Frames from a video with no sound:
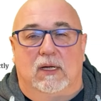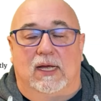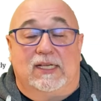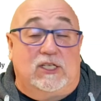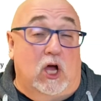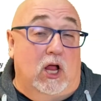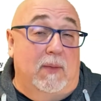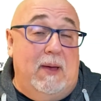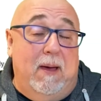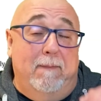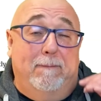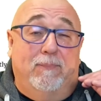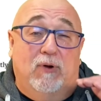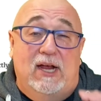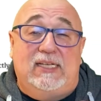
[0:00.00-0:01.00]
It's all about
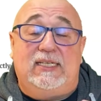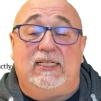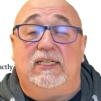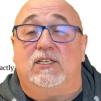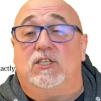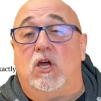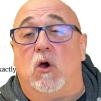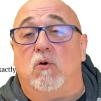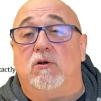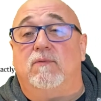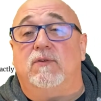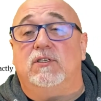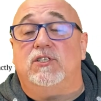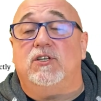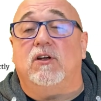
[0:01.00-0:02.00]
embracing this cone
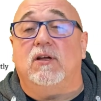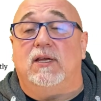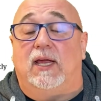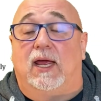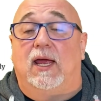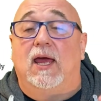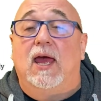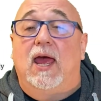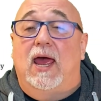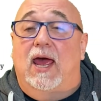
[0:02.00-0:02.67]
of uncertainty